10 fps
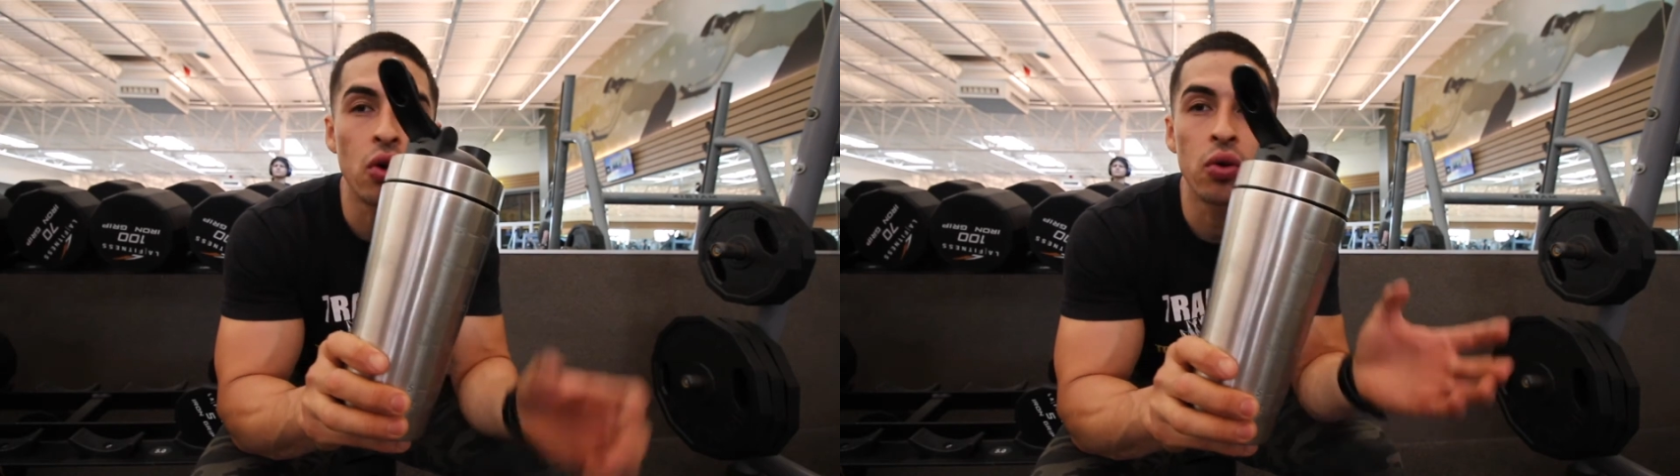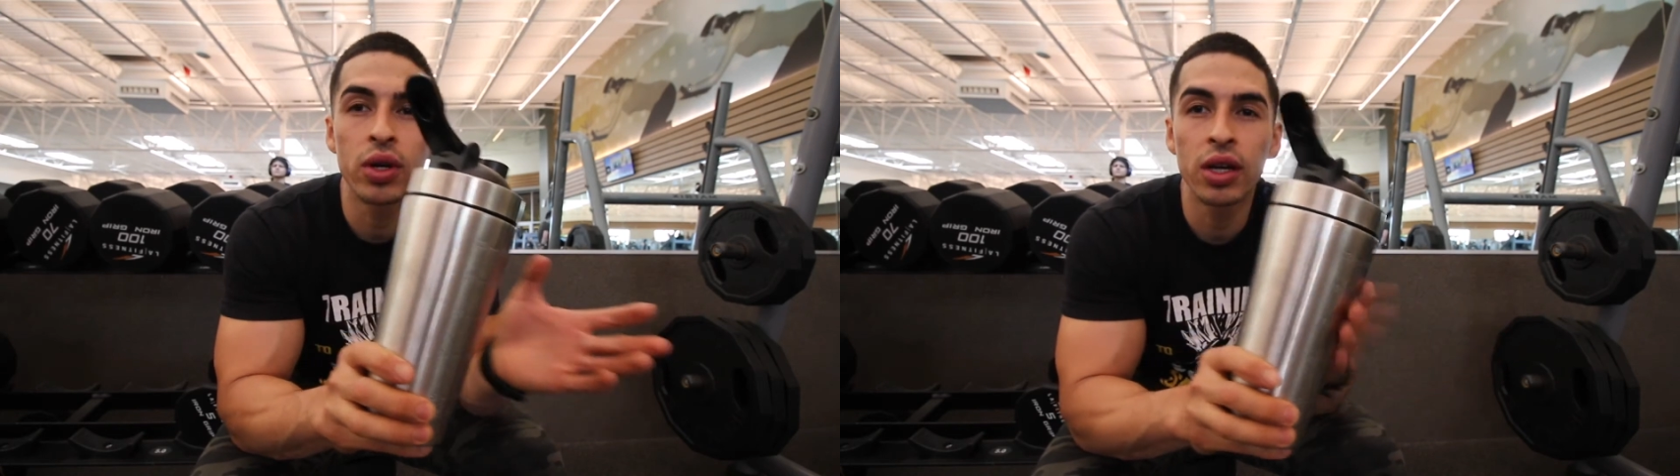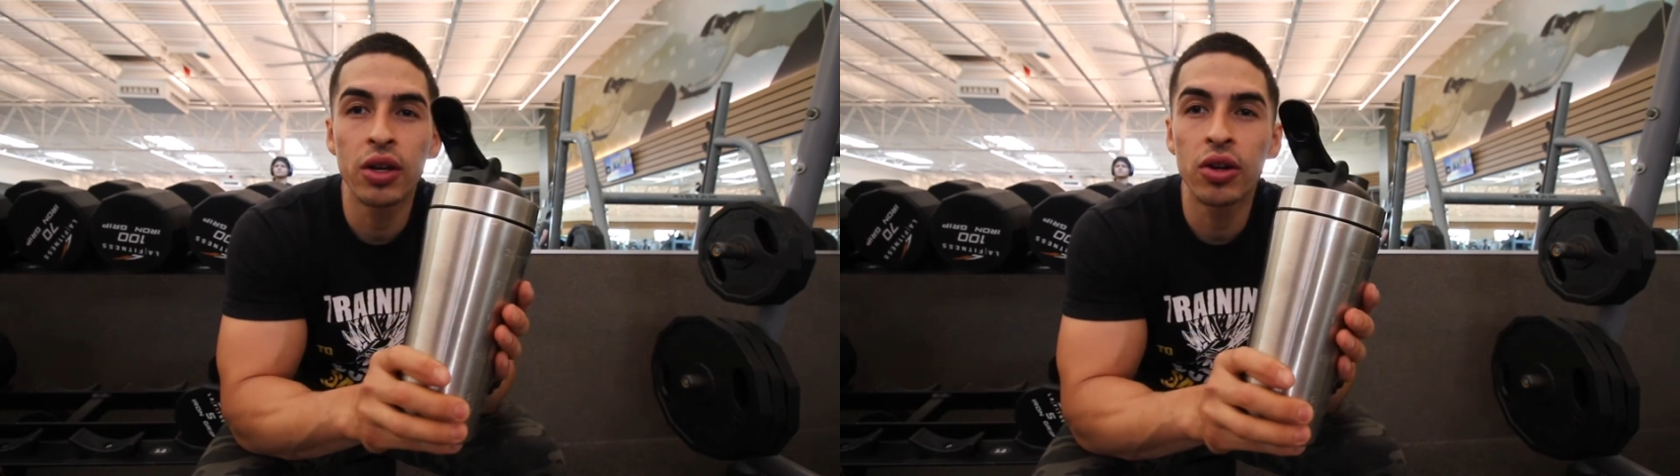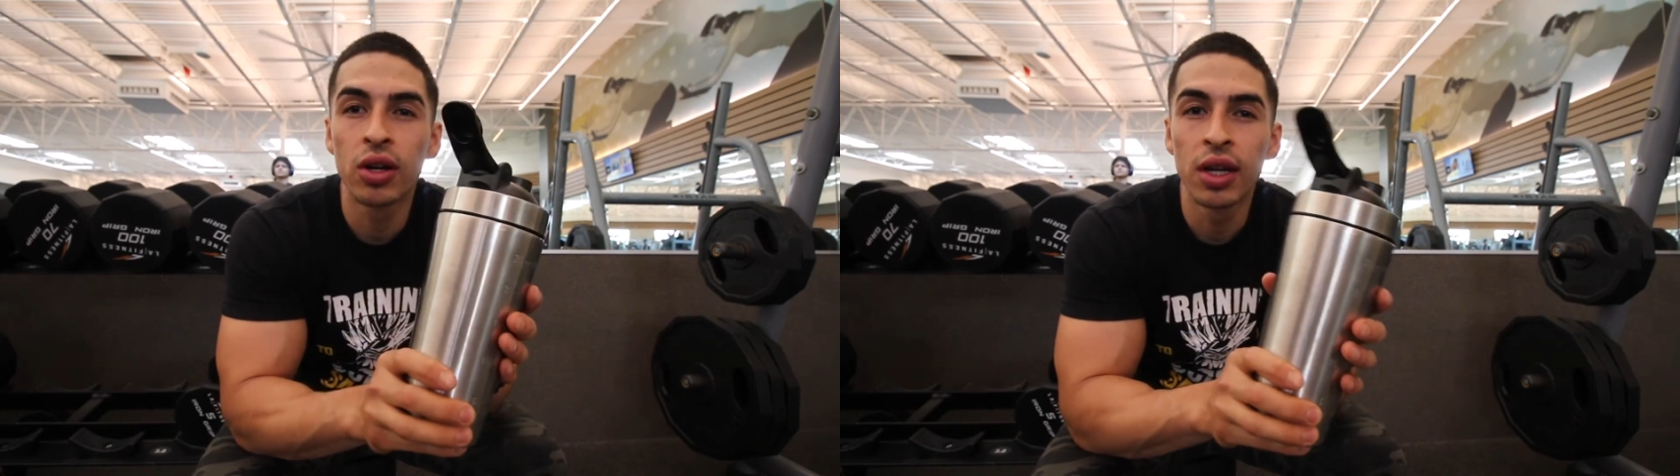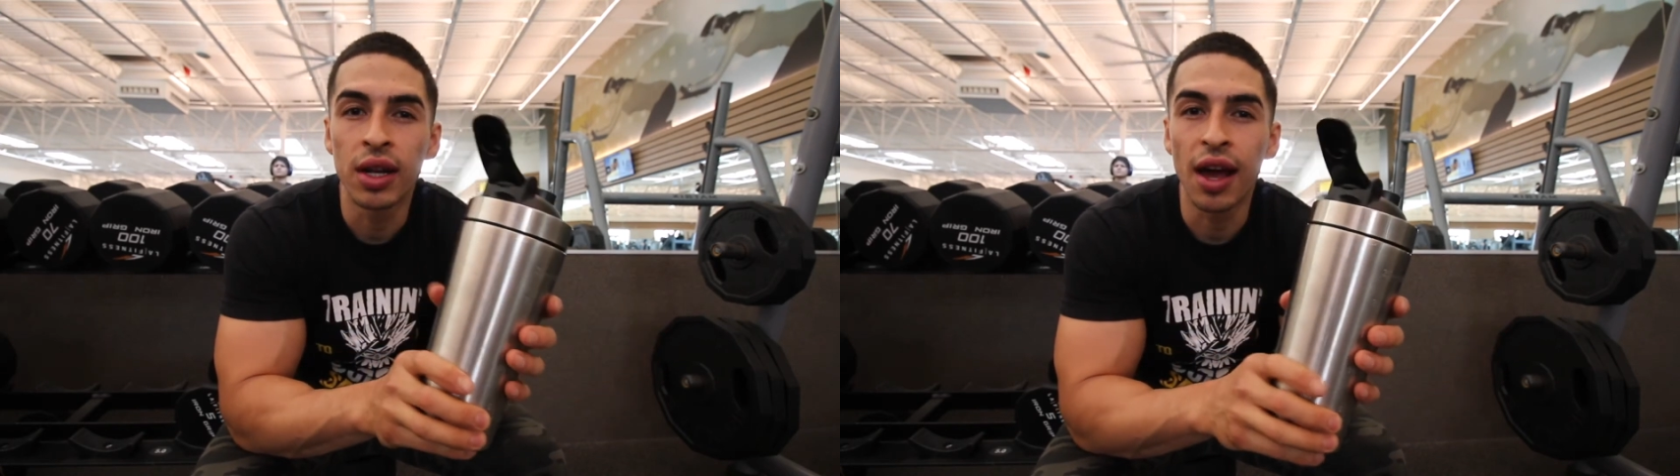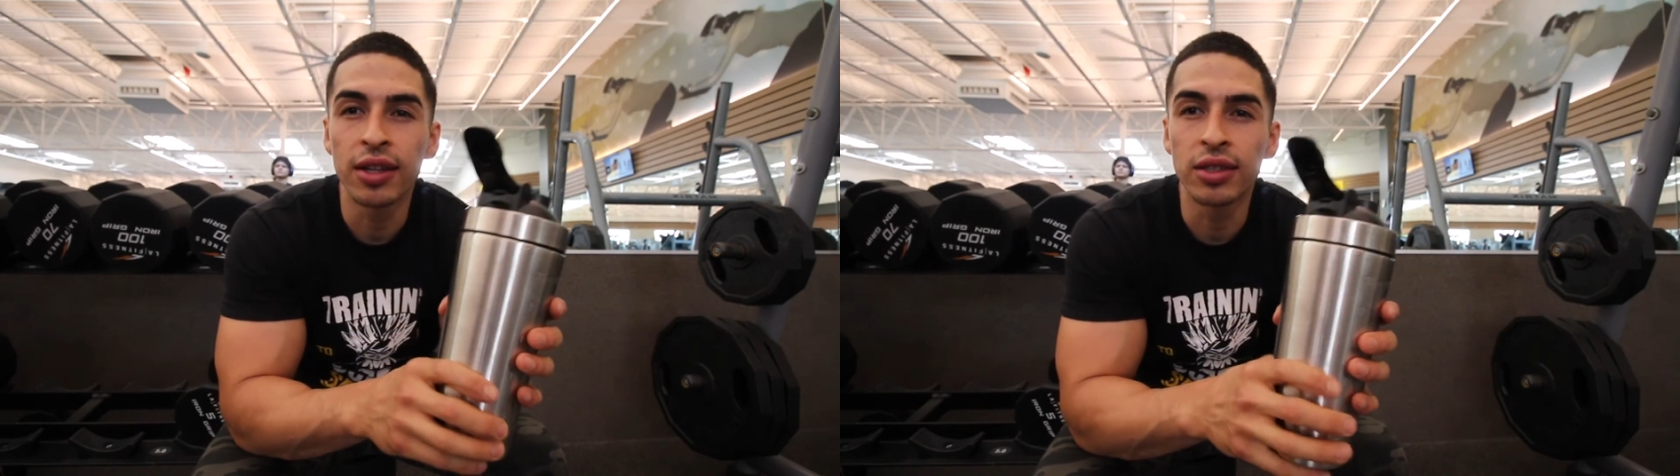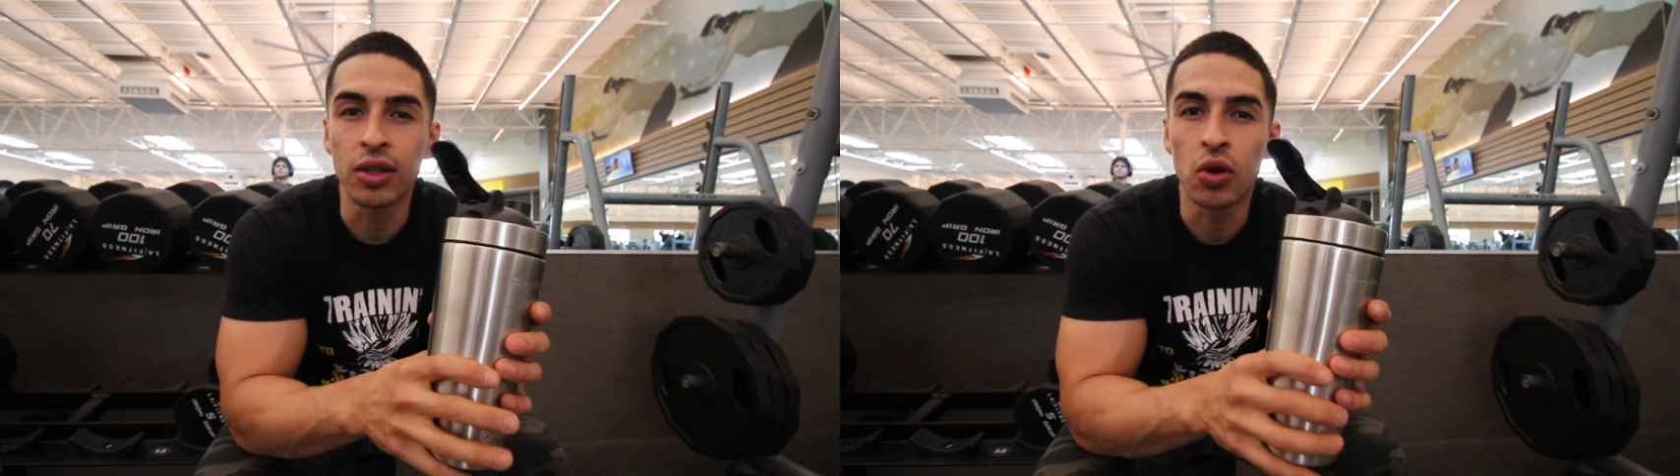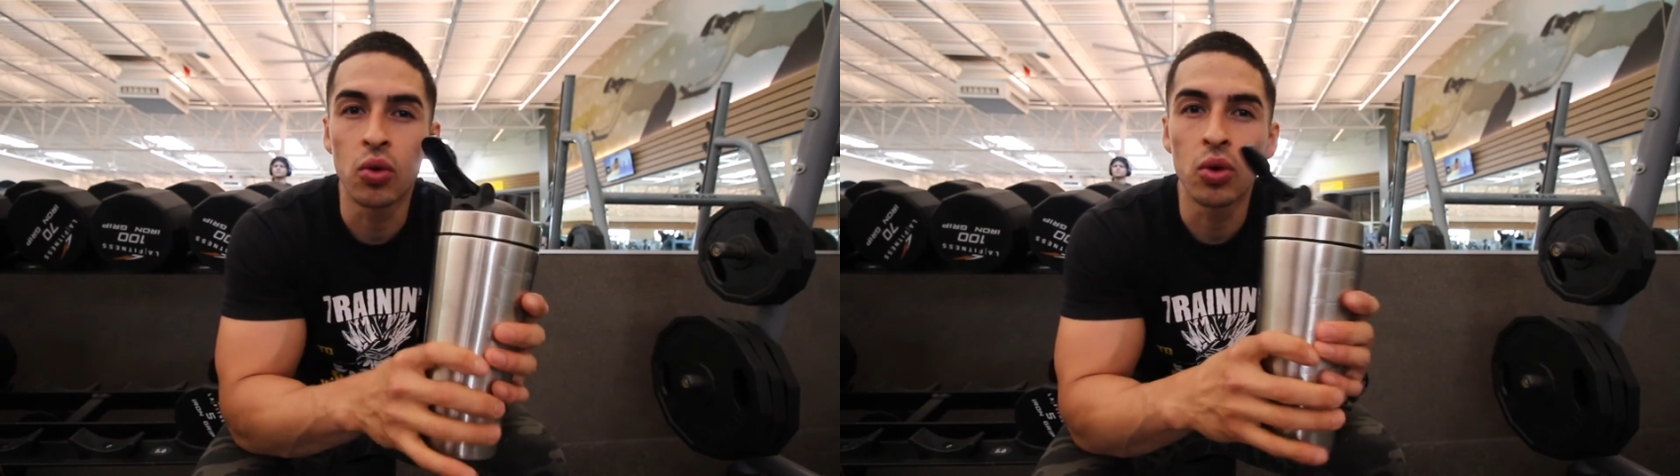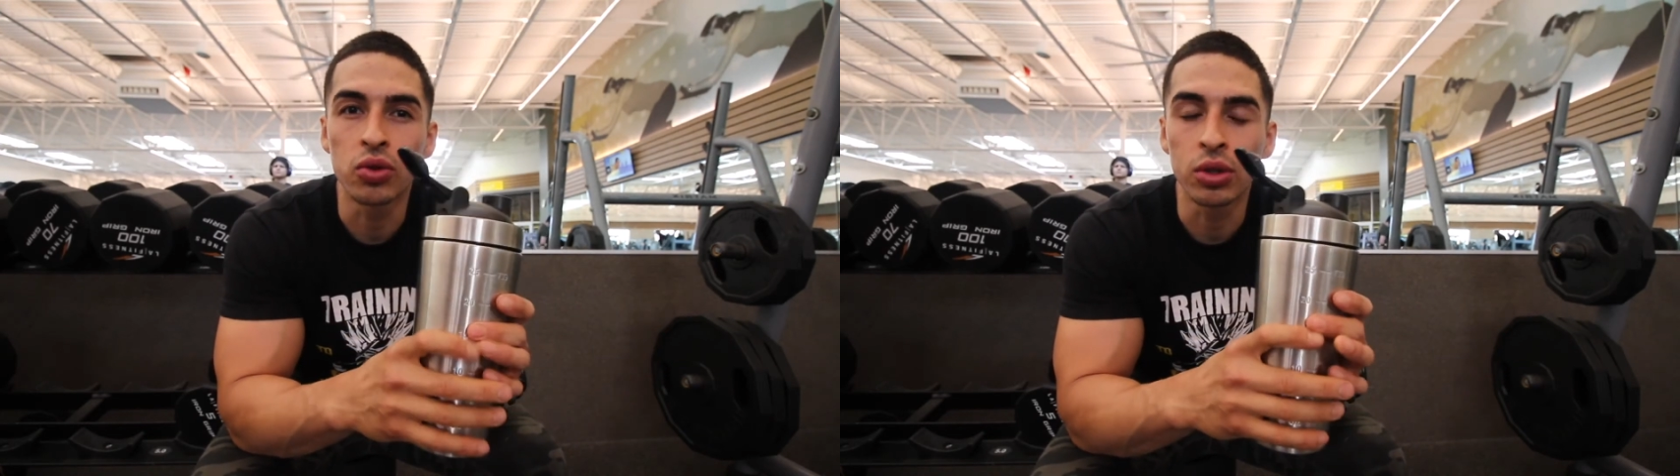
throw in here nice and cool.